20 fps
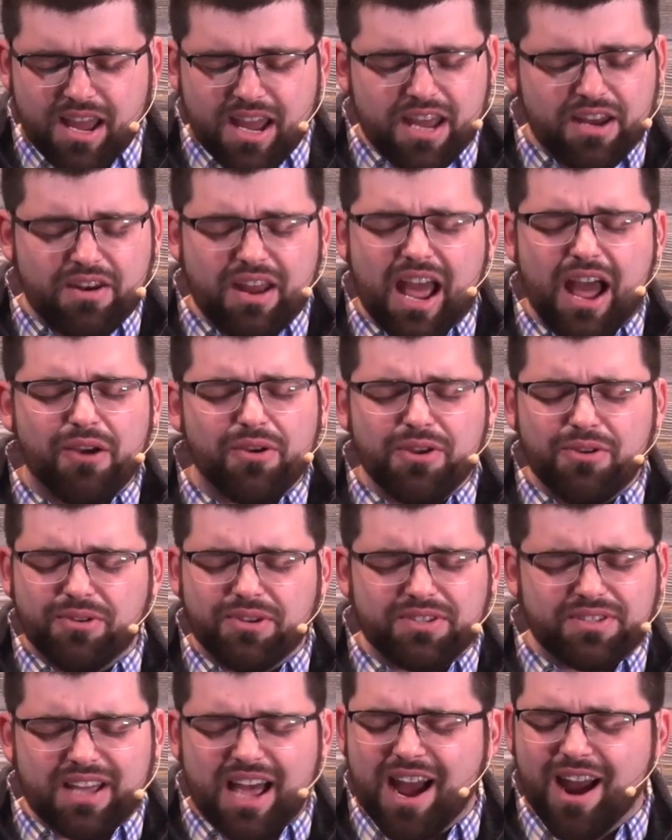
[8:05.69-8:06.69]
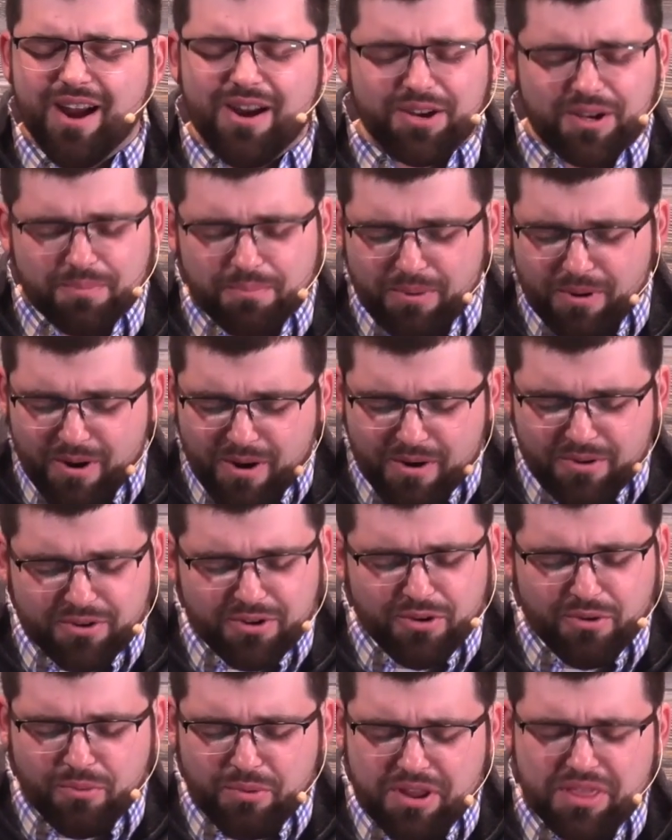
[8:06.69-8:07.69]
and how you desire to
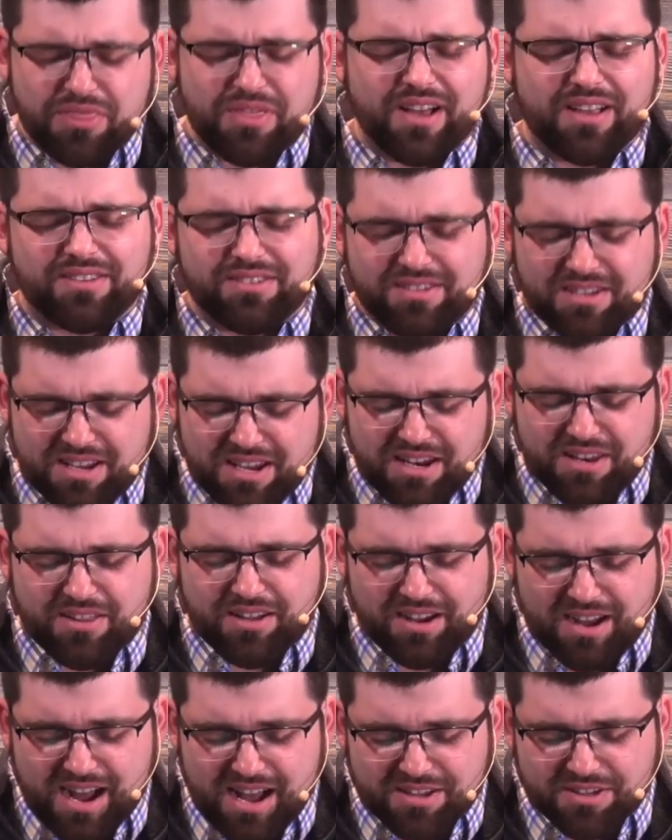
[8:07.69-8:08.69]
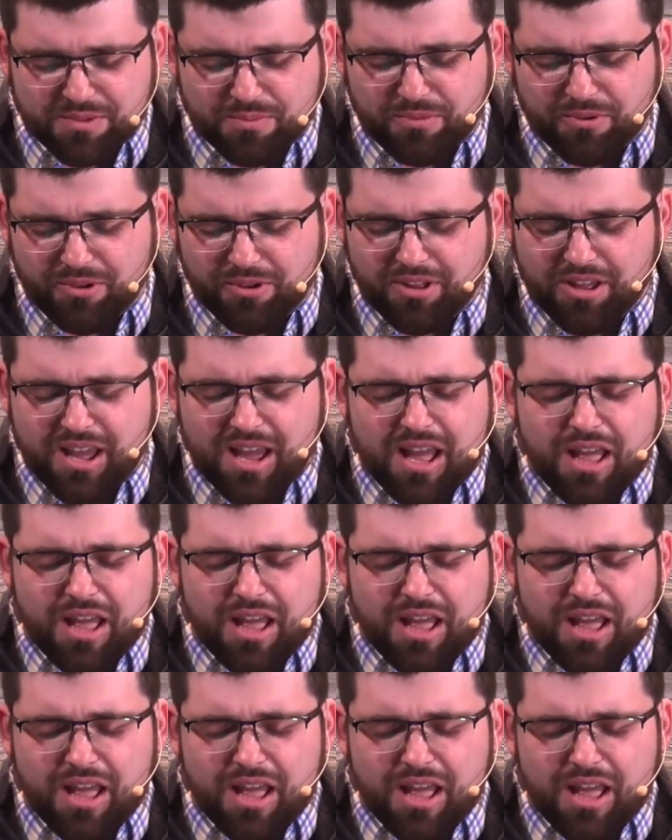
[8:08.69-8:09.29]
partner with us in the gospel.